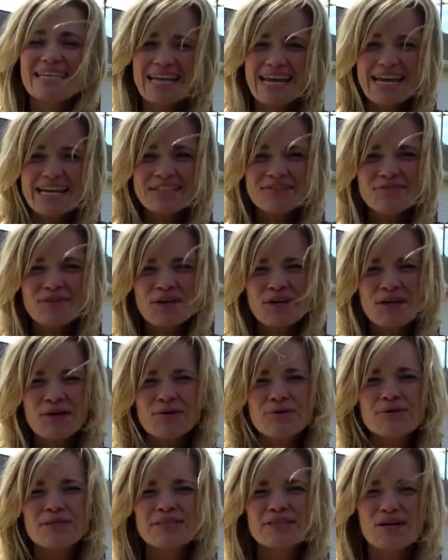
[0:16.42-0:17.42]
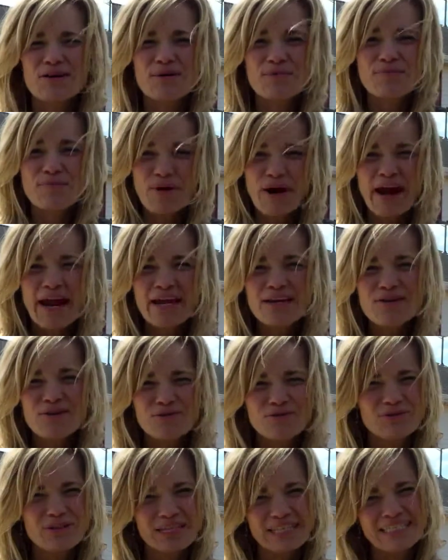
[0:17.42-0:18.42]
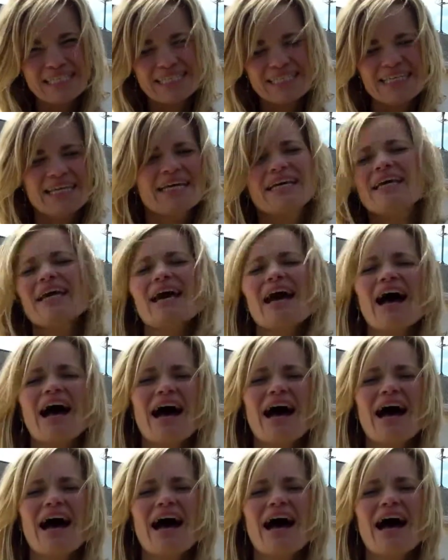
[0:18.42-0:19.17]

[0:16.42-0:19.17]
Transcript: Today's video is on a brand new listing.